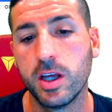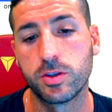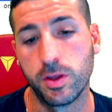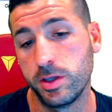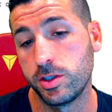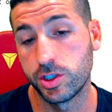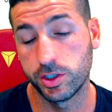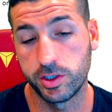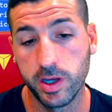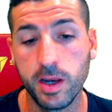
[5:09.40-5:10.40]
So this is
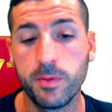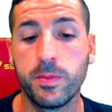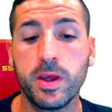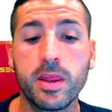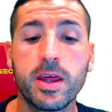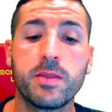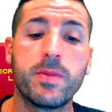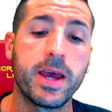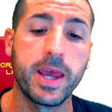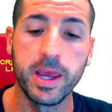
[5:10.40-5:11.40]
just telling me that
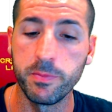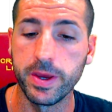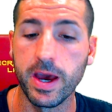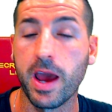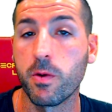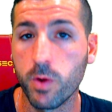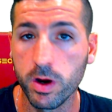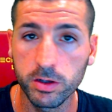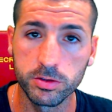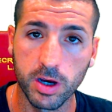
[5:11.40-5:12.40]
my API
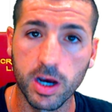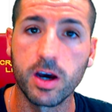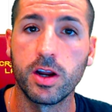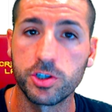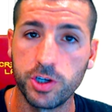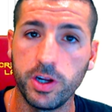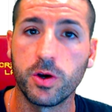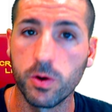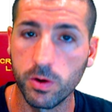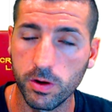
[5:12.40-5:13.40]
works. I can
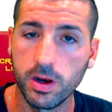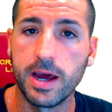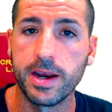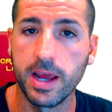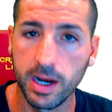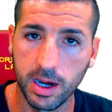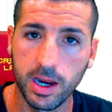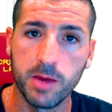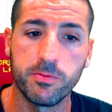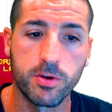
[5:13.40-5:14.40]
actually call an
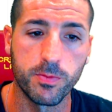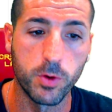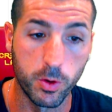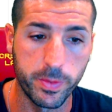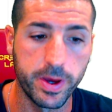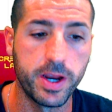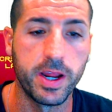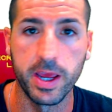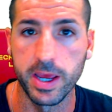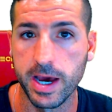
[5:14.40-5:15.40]
LLM from
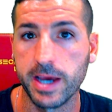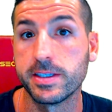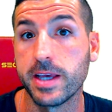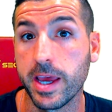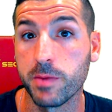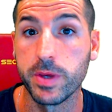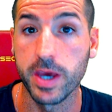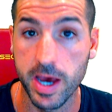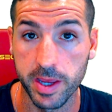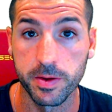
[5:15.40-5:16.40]
OpenAI's
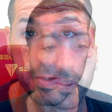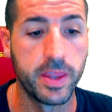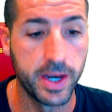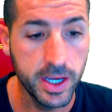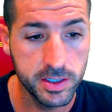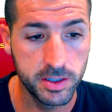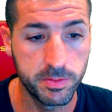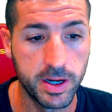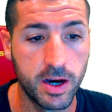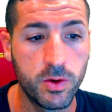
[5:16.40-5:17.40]
API. The next step
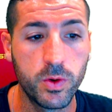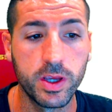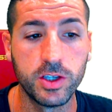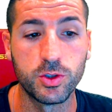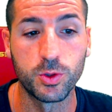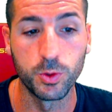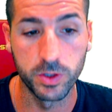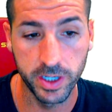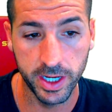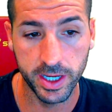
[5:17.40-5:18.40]
now is
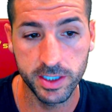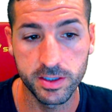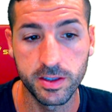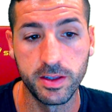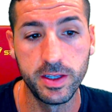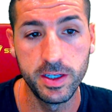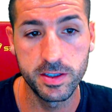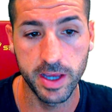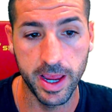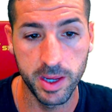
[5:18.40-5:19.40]
to test
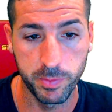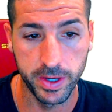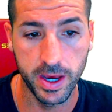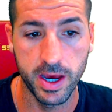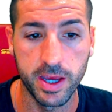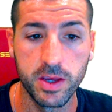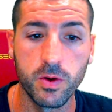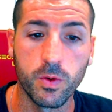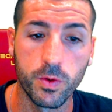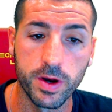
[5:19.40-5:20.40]
this
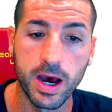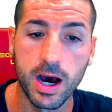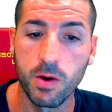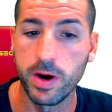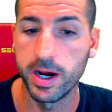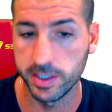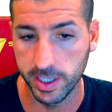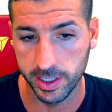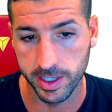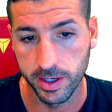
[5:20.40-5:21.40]
API on our
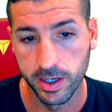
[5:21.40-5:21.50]
data.